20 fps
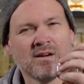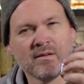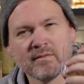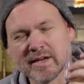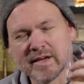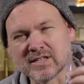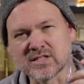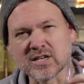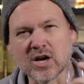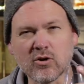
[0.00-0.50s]

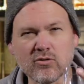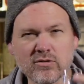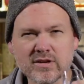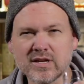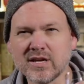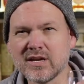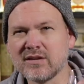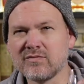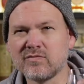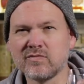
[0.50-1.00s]
It's
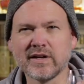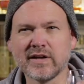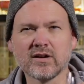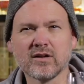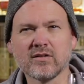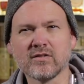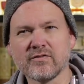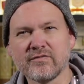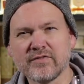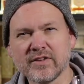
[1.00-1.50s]
oaky there
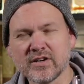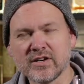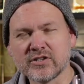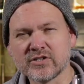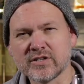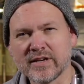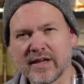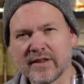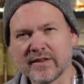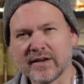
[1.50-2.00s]
on the finish
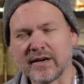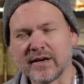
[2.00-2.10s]
now that